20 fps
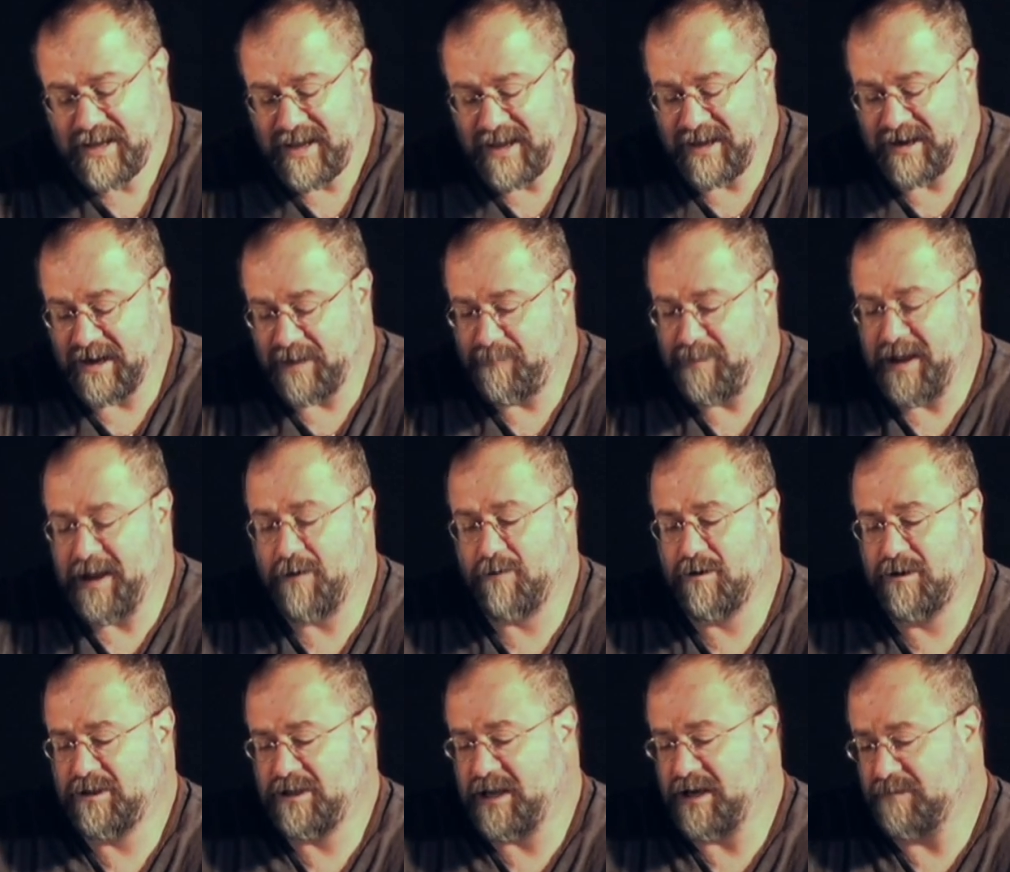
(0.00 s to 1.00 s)
And I
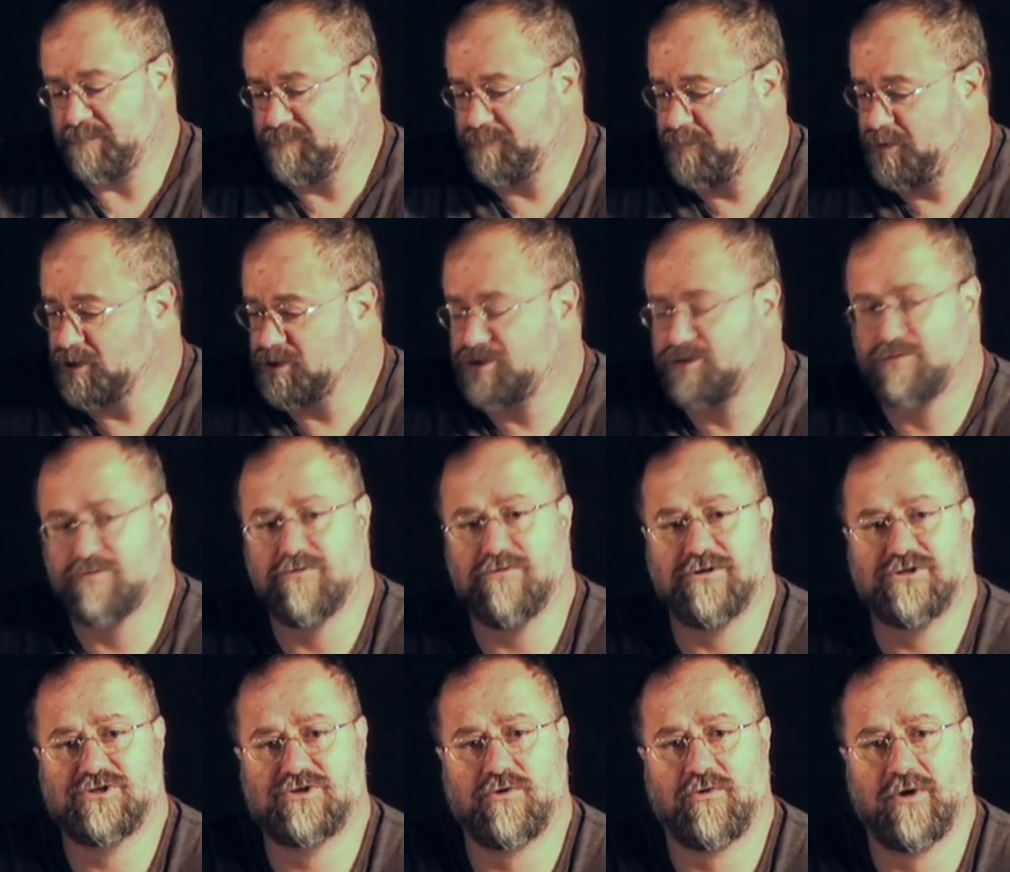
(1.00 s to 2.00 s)
kind of push through
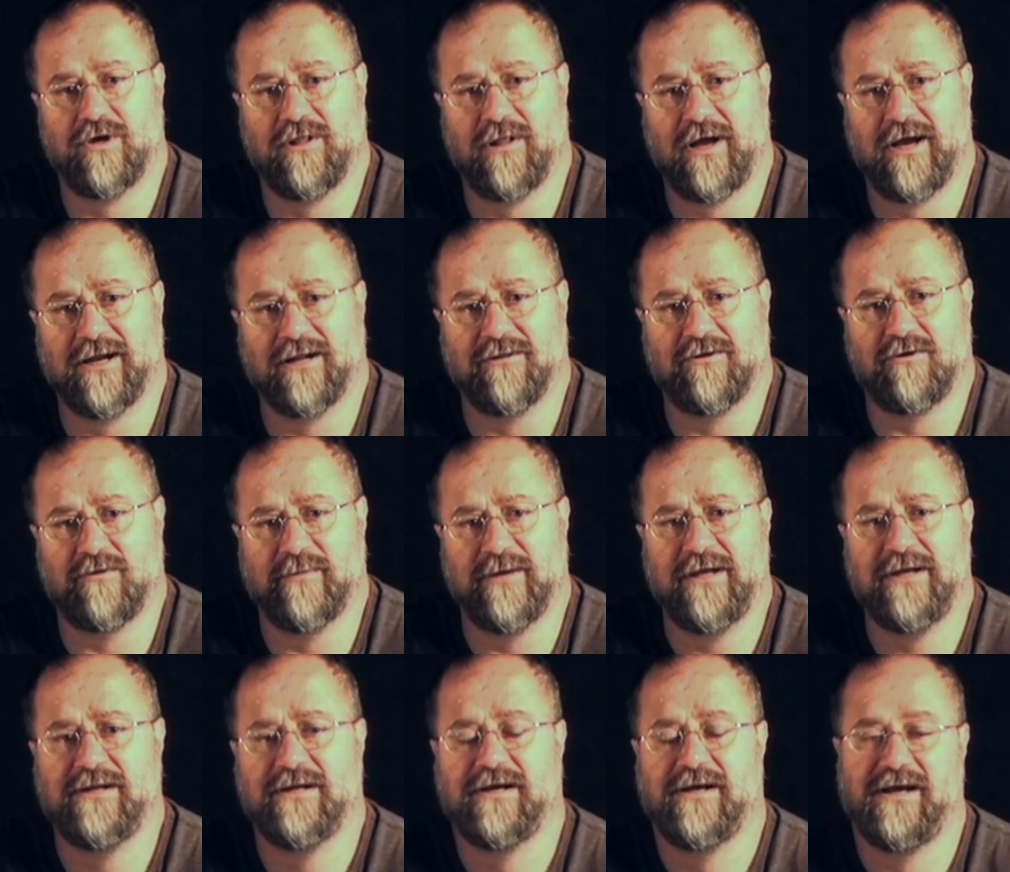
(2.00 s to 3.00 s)
the storyline a little
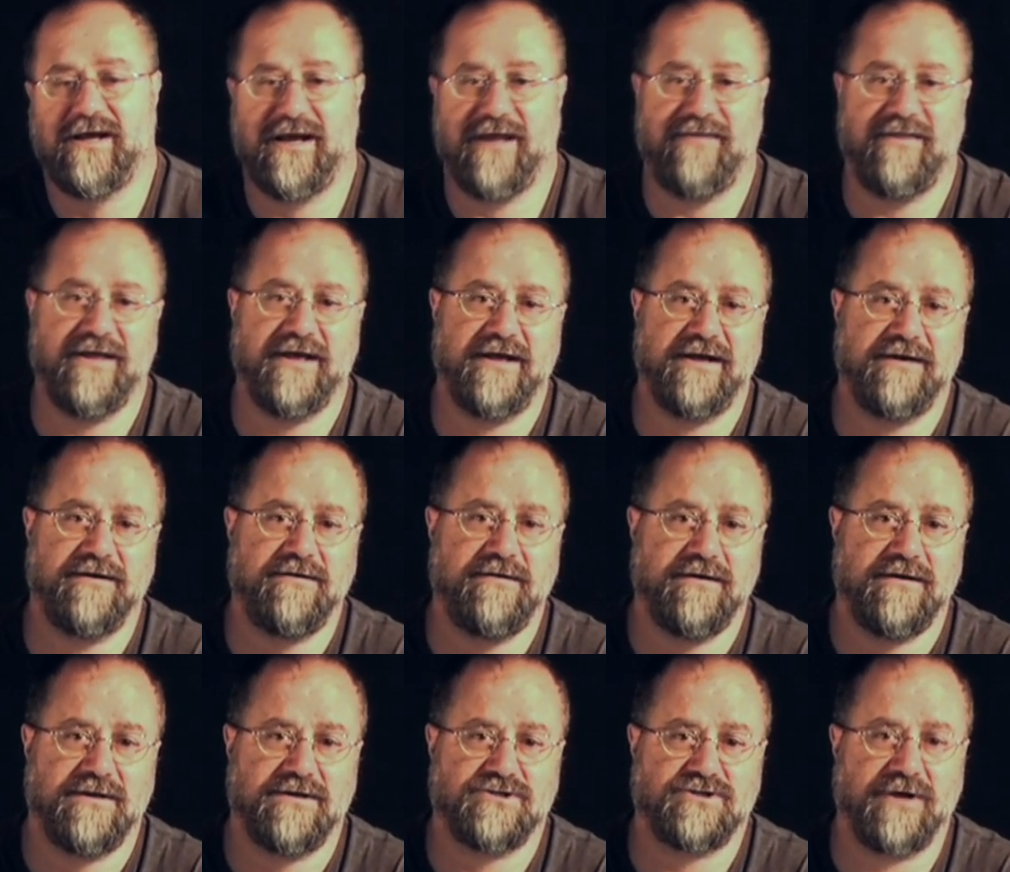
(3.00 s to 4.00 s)
bit, and then
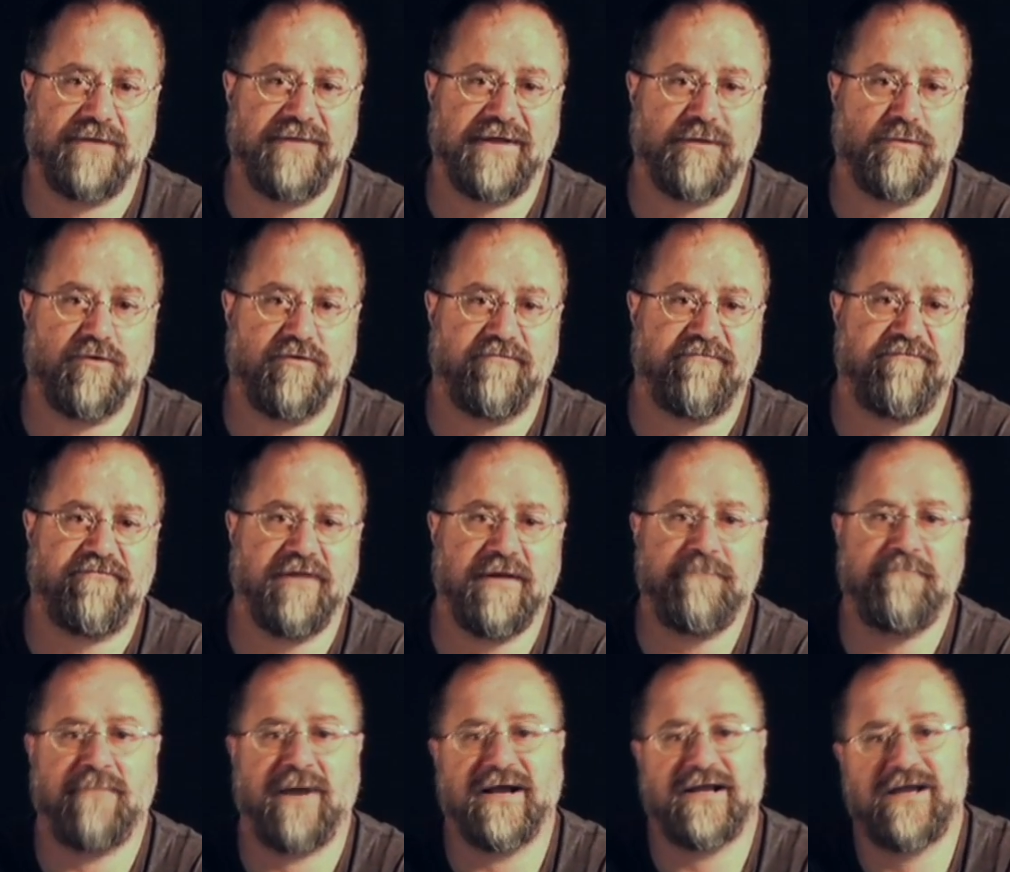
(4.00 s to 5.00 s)
something will
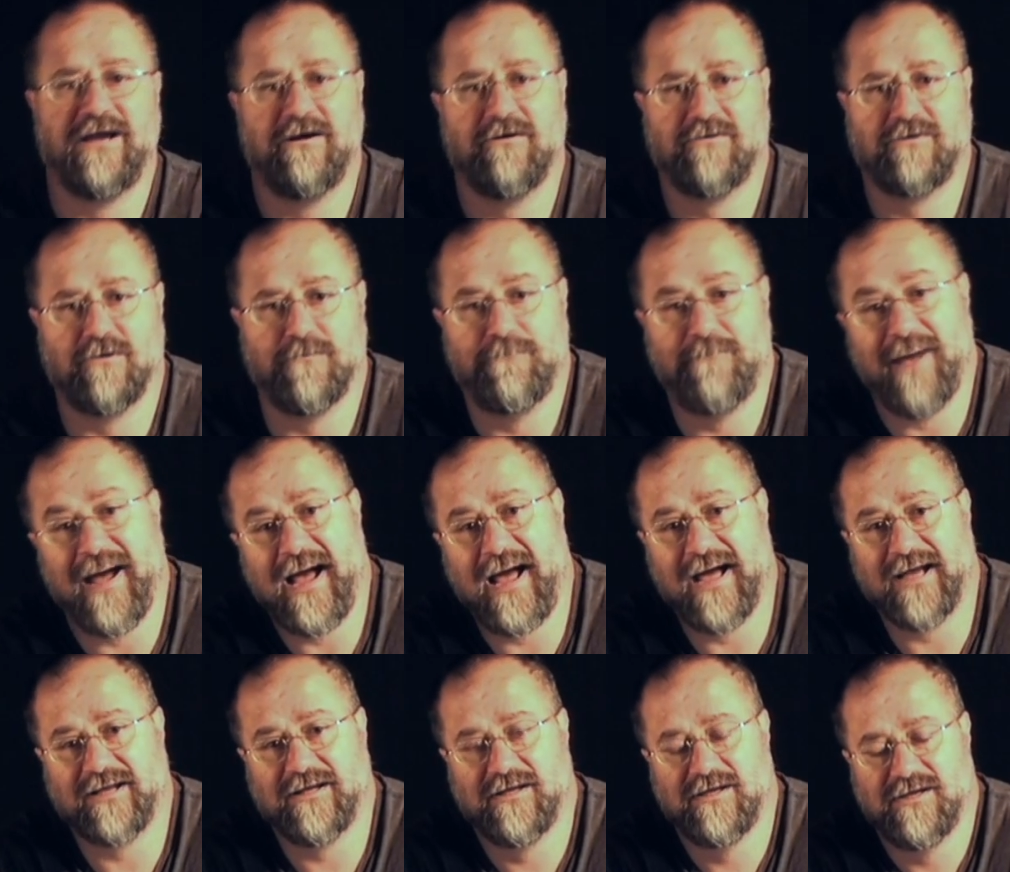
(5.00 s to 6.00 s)
flip my character
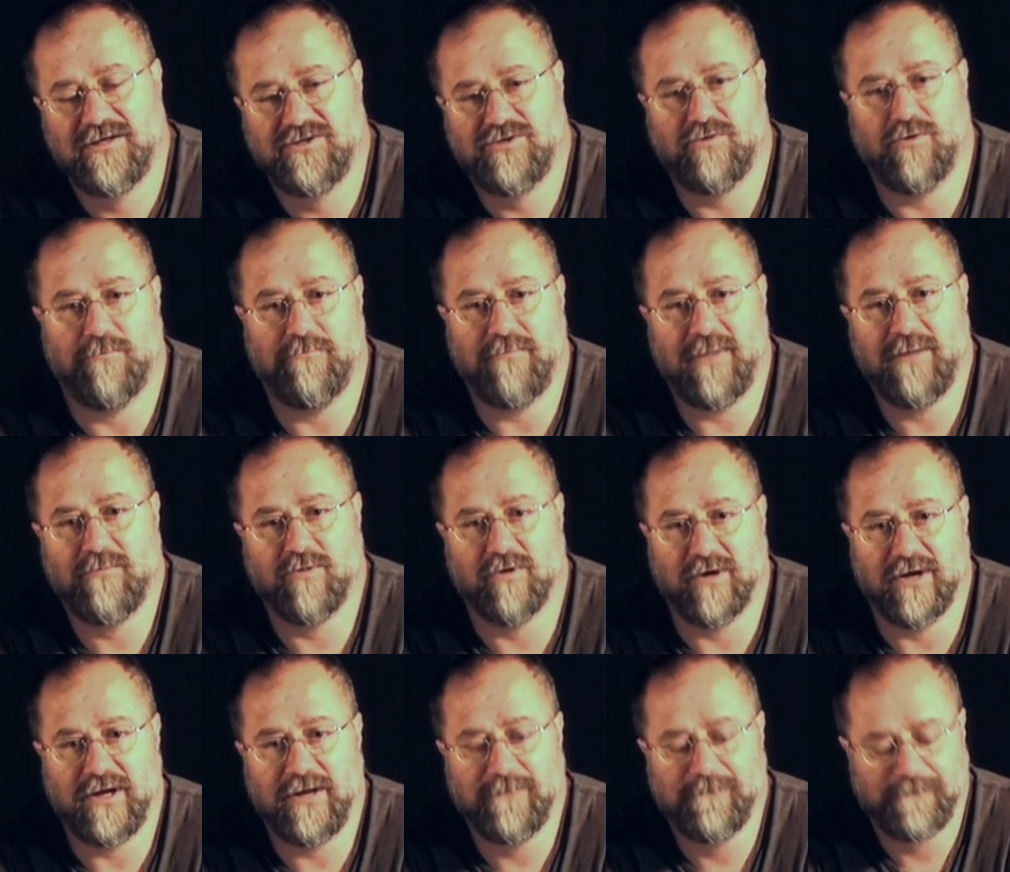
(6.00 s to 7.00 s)
back to a
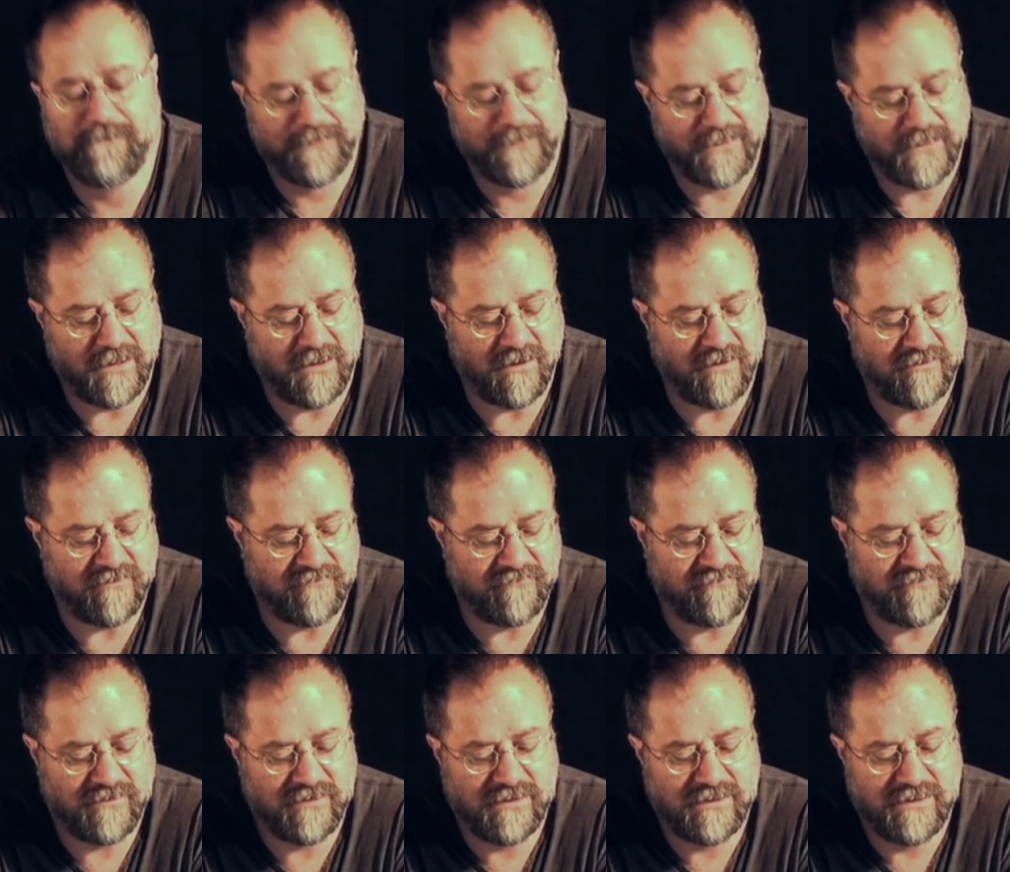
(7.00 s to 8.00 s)
memory
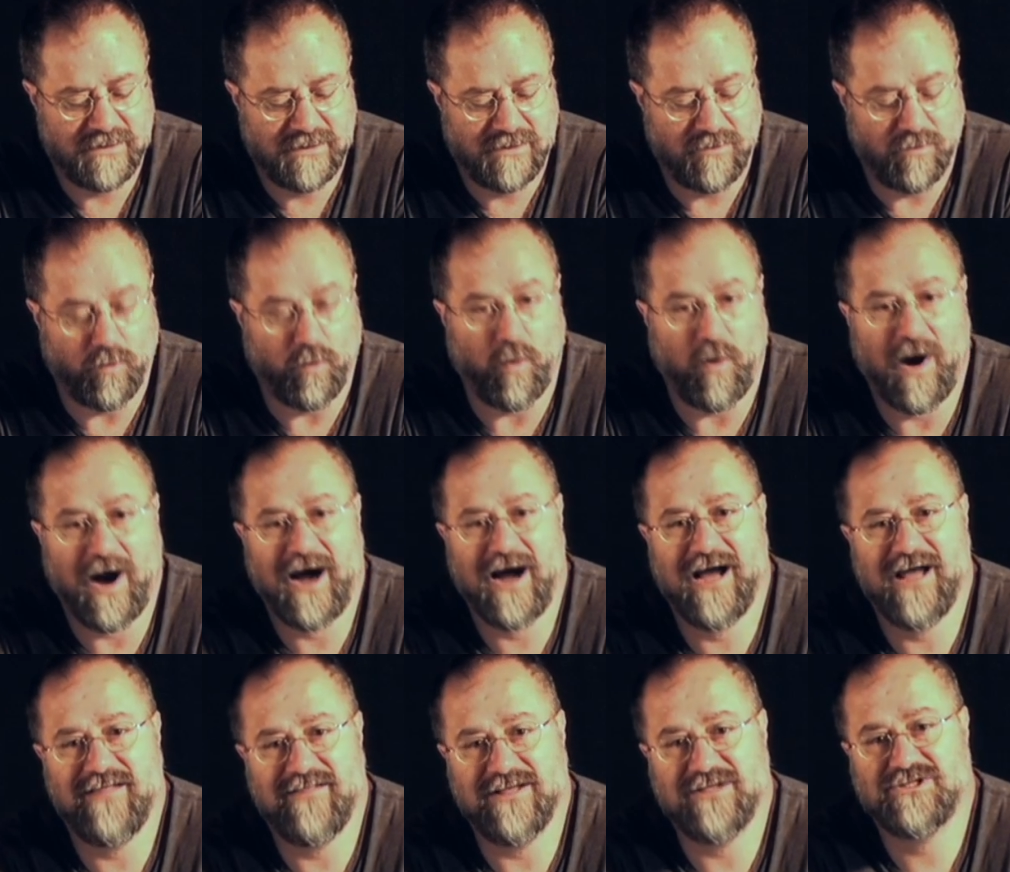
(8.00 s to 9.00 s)
of
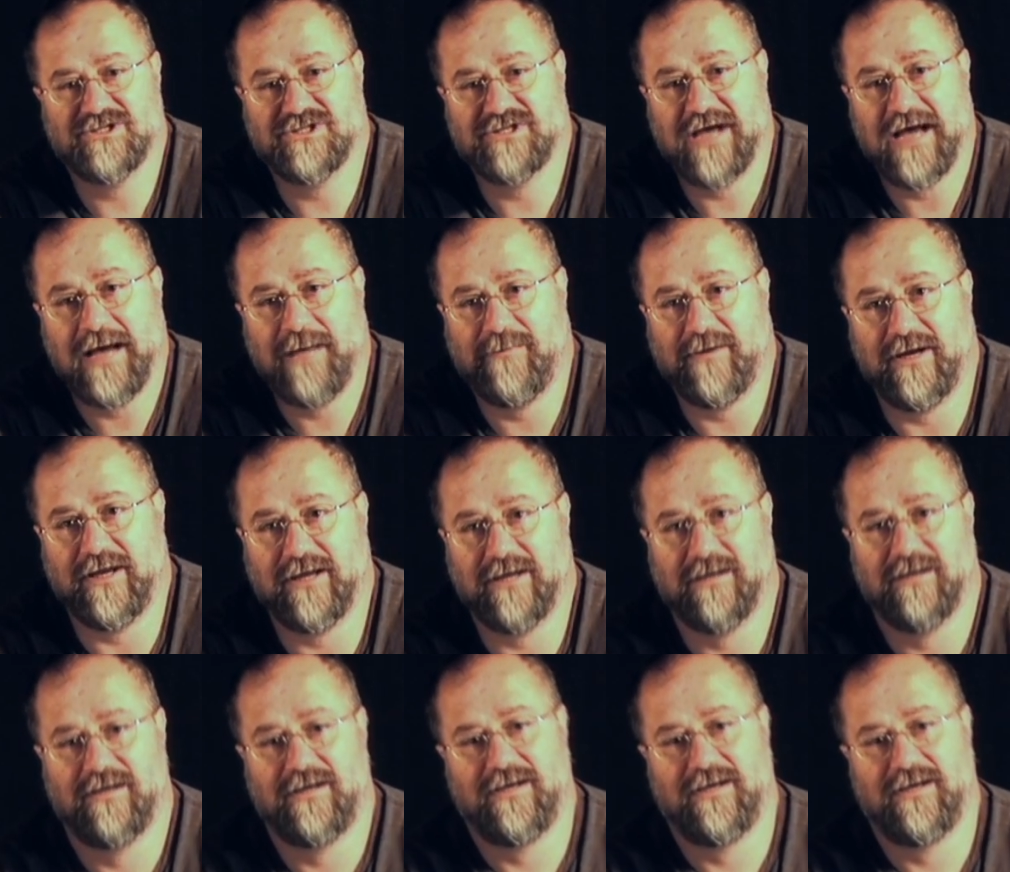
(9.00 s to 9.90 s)
why this is happening.